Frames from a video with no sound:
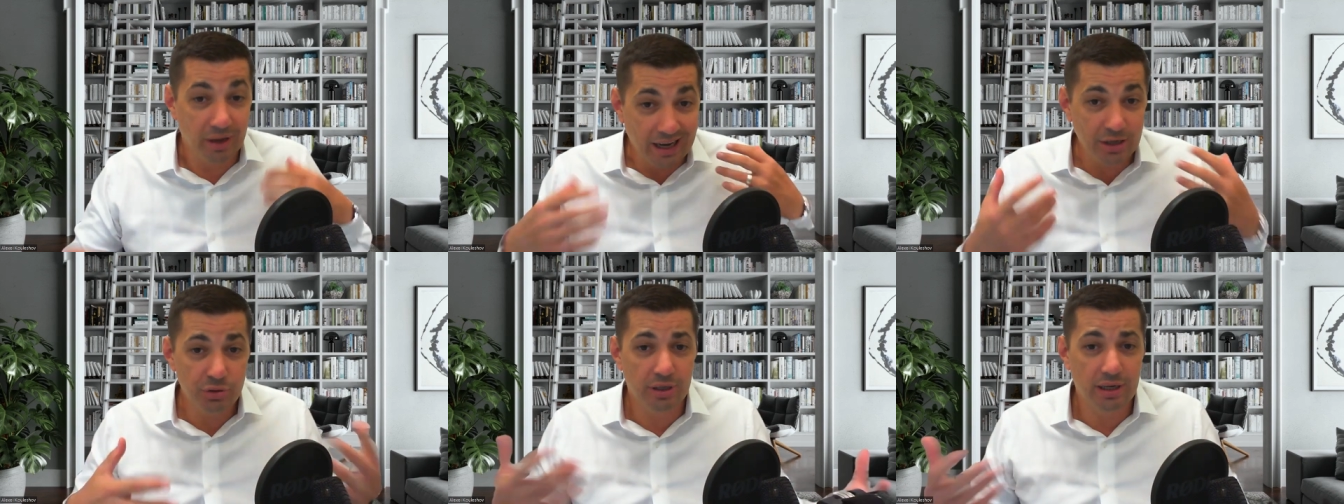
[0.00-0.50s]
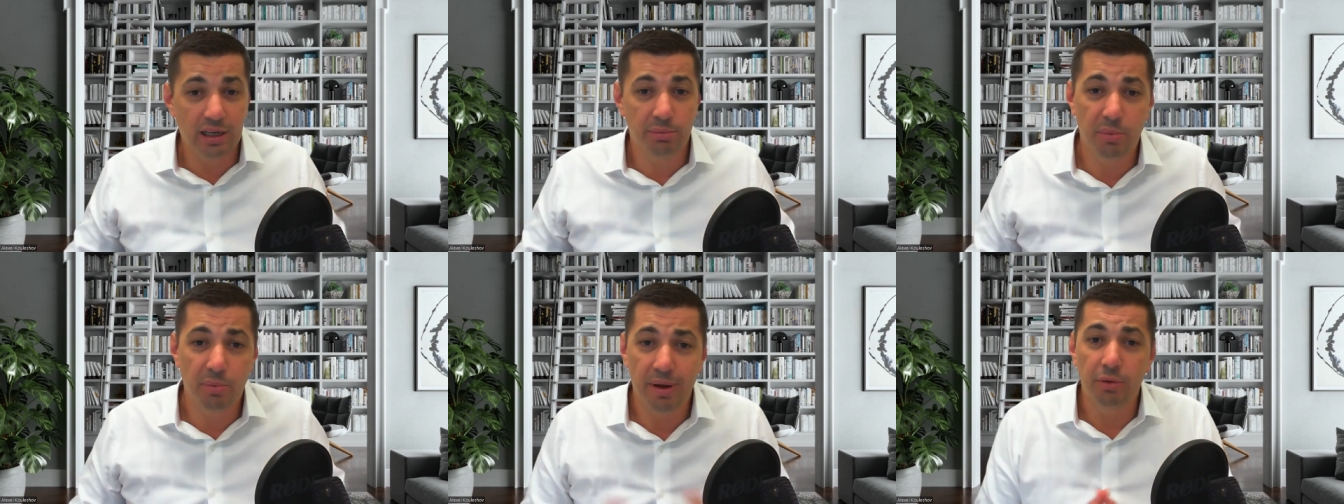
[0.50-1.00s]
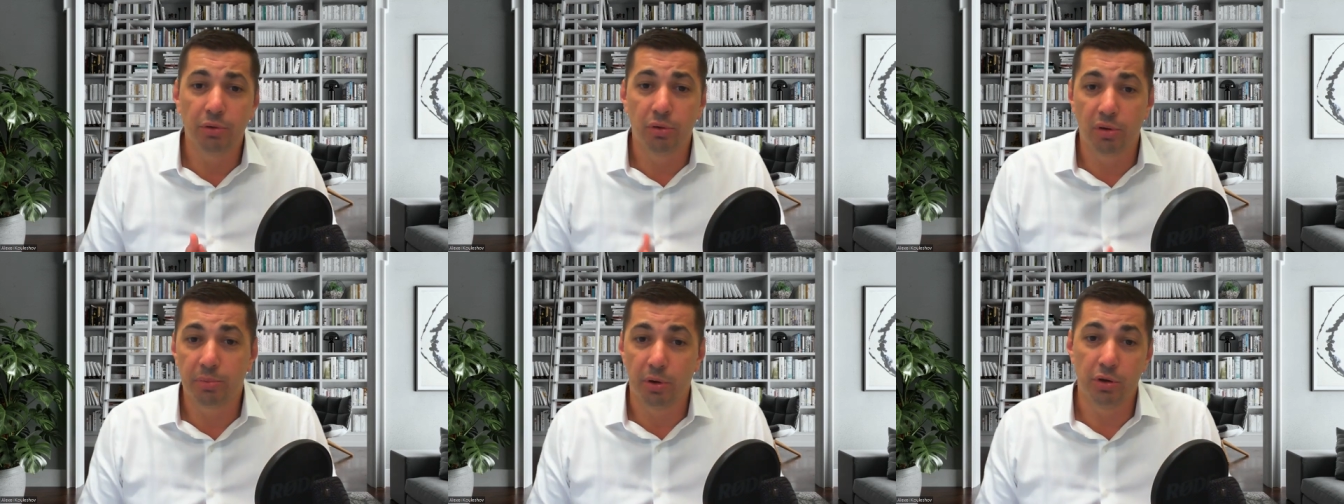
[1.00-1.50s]
educate them about
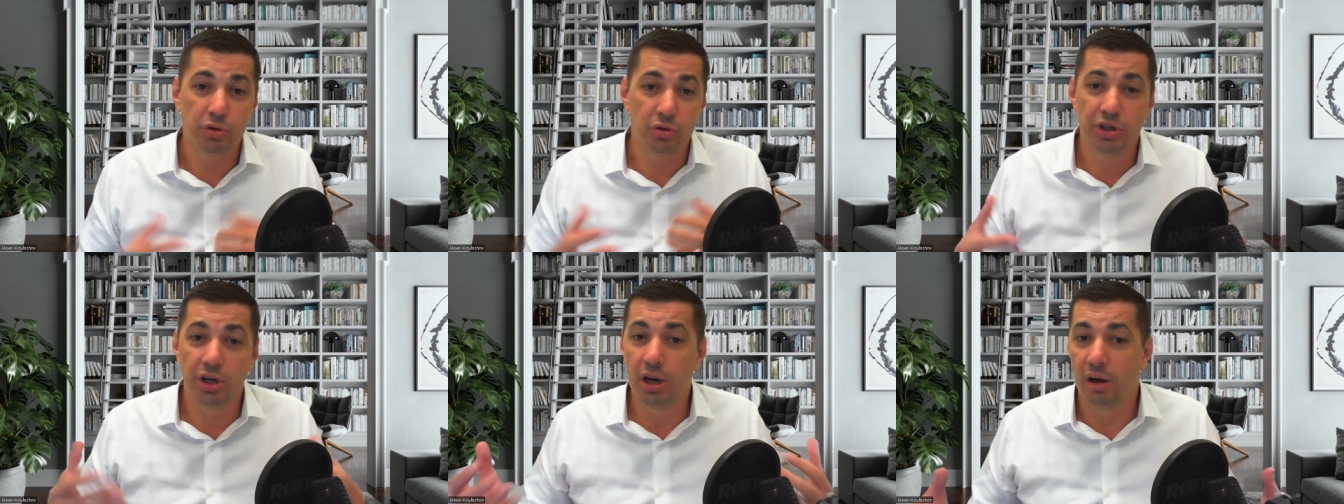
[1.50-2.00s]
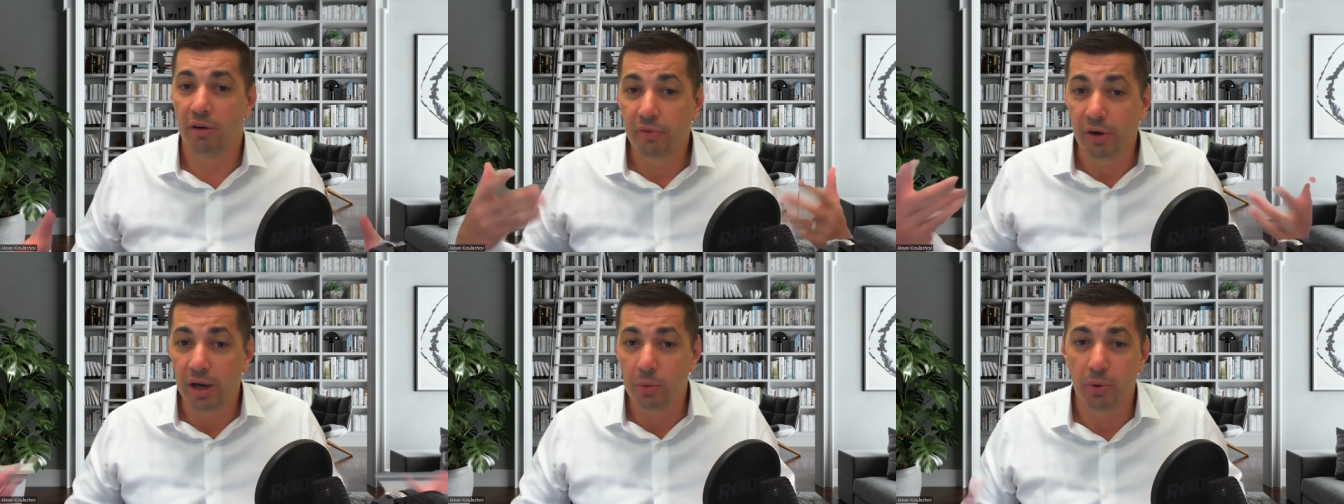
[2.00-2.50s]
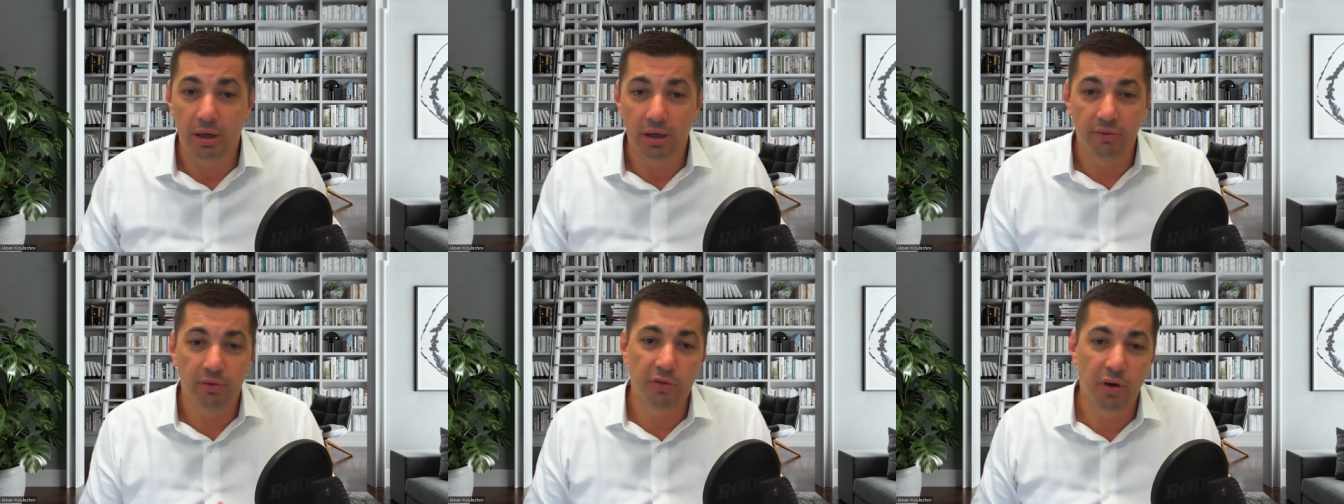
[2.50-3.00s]
your approach or share a framework
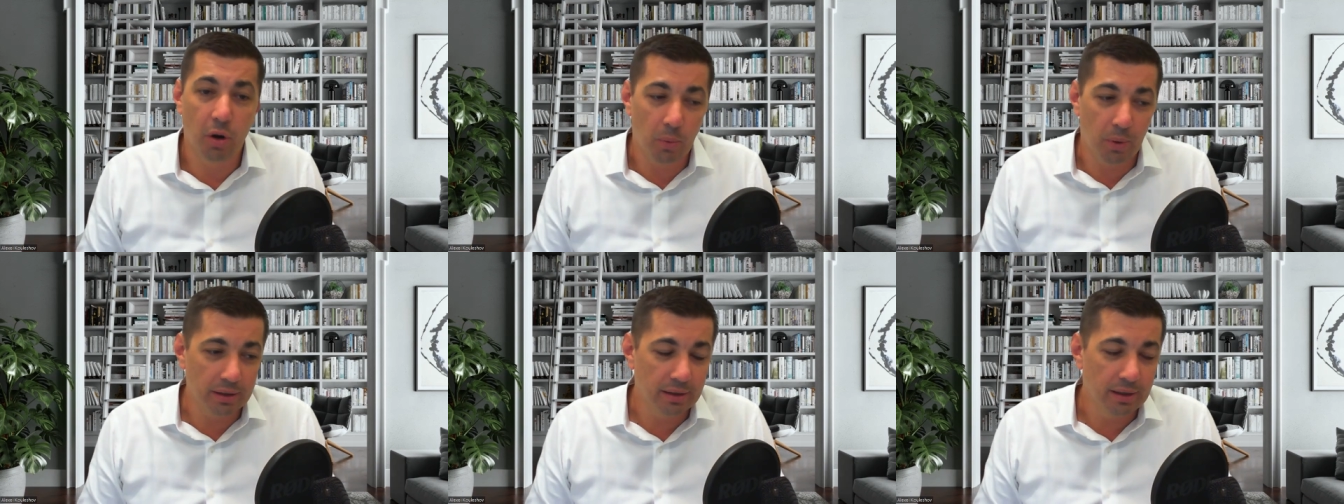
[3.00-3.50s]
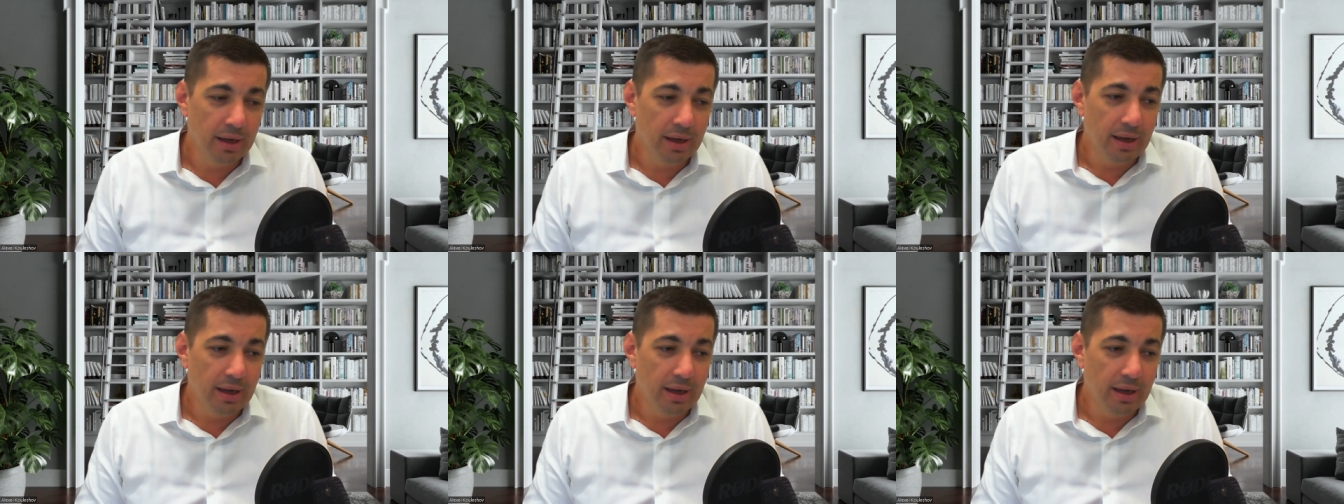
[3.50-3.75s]
if you've got one,